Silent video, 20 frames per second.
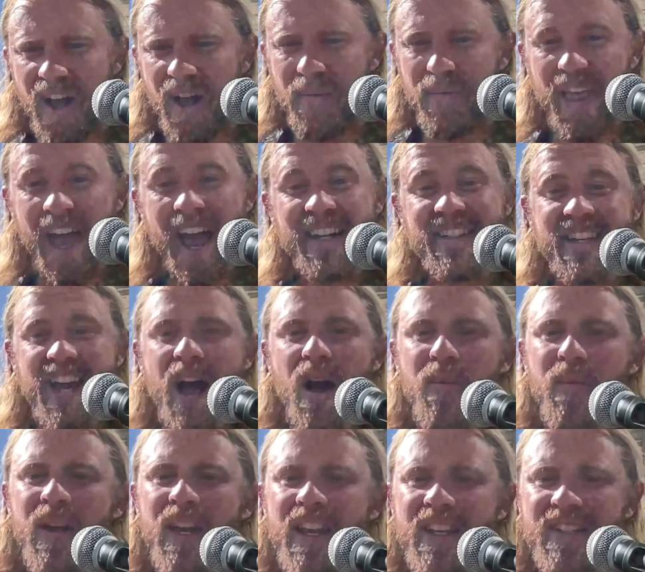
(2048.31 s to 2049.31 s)
That's how
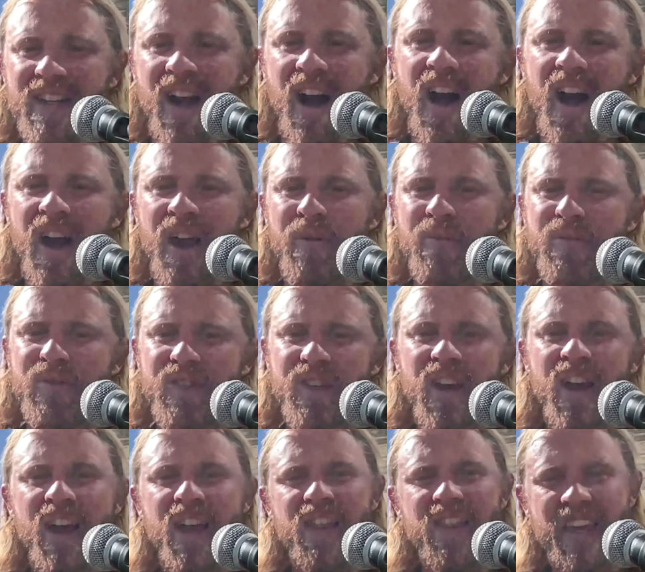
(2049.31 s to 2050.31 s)
many times
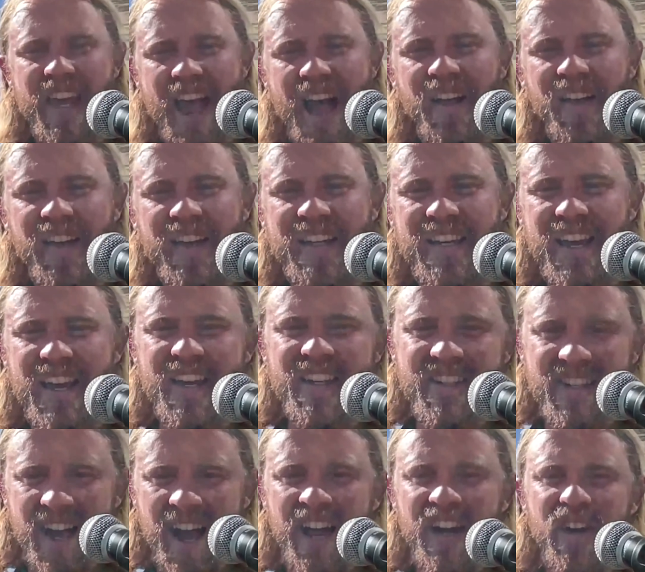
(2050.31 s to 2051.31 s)
the LED is
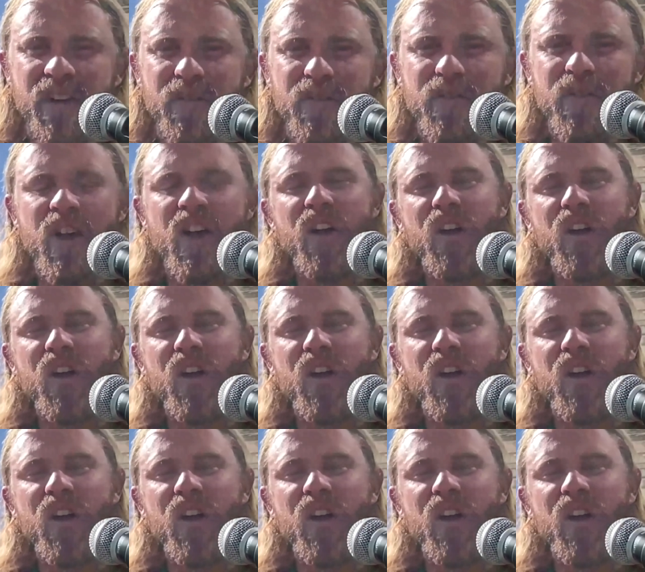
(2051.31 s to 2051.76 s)
kind of